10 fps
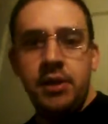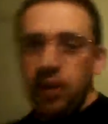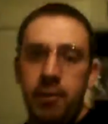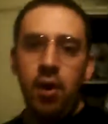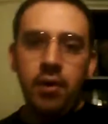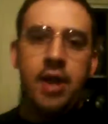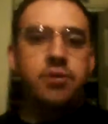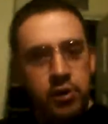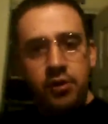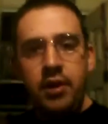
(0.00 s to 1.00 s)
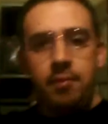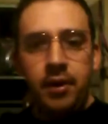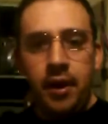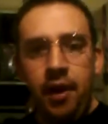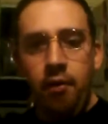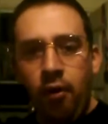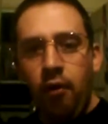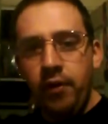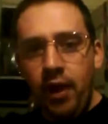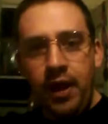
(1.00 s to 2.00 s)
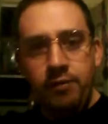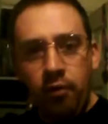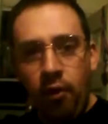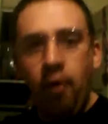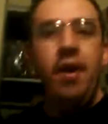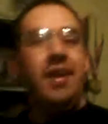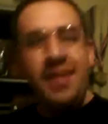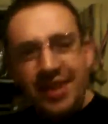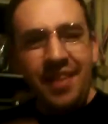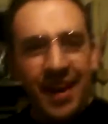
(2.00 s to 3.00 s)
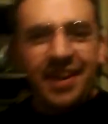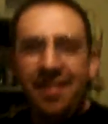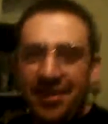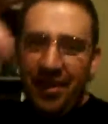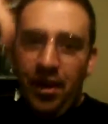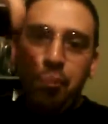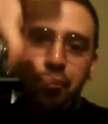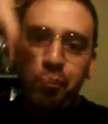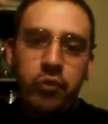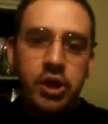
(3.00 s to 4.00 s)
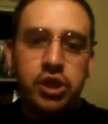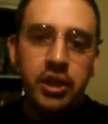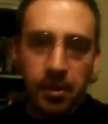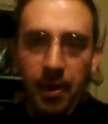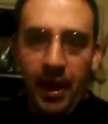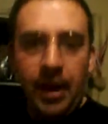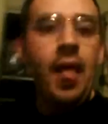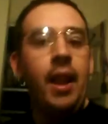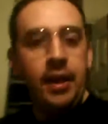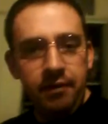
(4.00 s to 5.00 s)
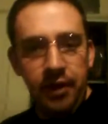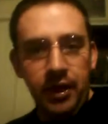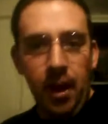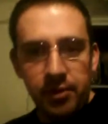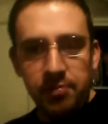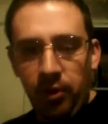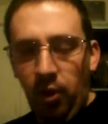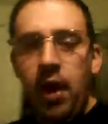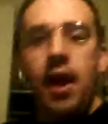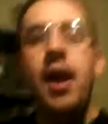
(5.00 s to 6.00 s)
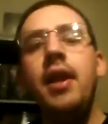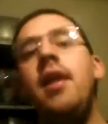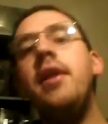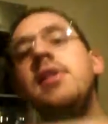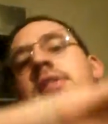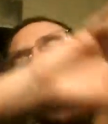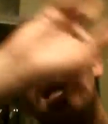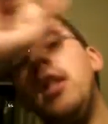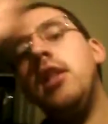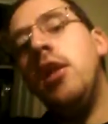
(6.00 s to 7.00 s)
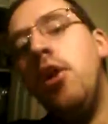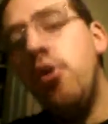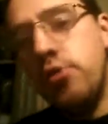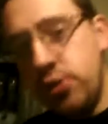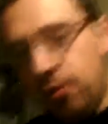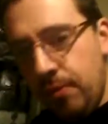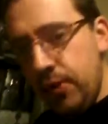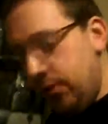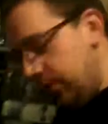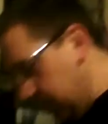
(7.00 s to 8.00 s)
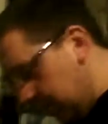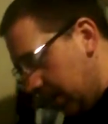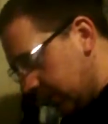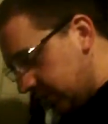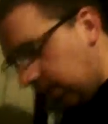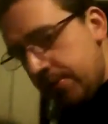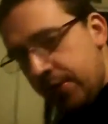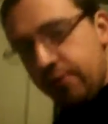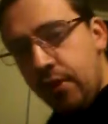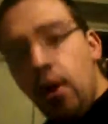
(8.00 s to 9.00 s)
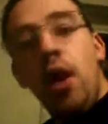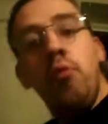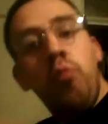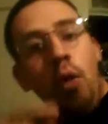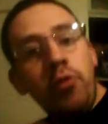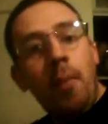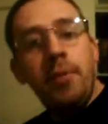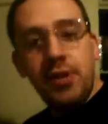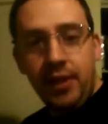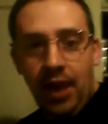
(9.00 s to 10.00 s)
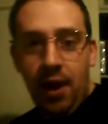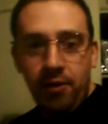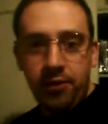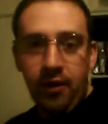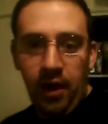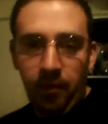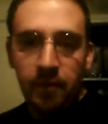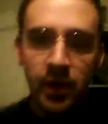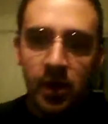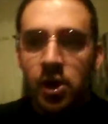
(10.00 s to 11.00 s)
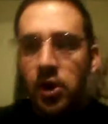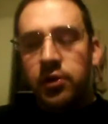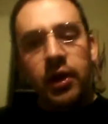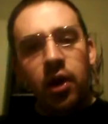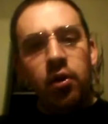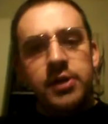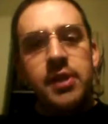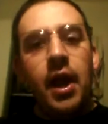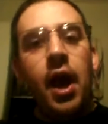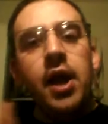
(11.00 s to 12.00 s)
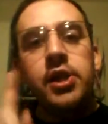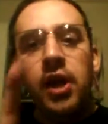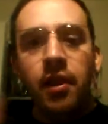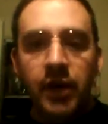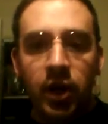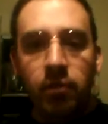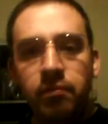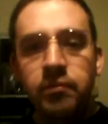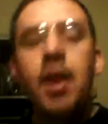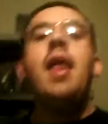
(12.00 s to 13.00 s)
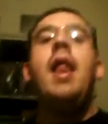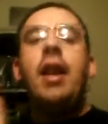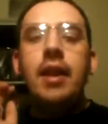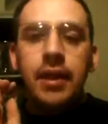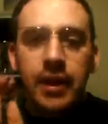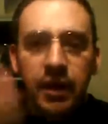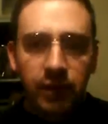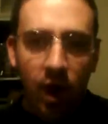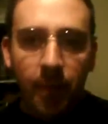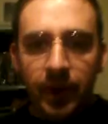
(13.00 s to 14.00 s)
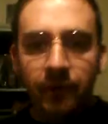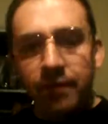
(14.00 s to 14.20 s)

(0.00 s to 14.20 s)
So there we go, guys. What did you think of Monday Night Raw the night after Raw? Did you like it or just think they shit the bed? Leave it in the comments below. And I'd like to say hello to all my new subscribers out there and welcome to the Chaos Asylum. So like I always say, share the video, leave a comment,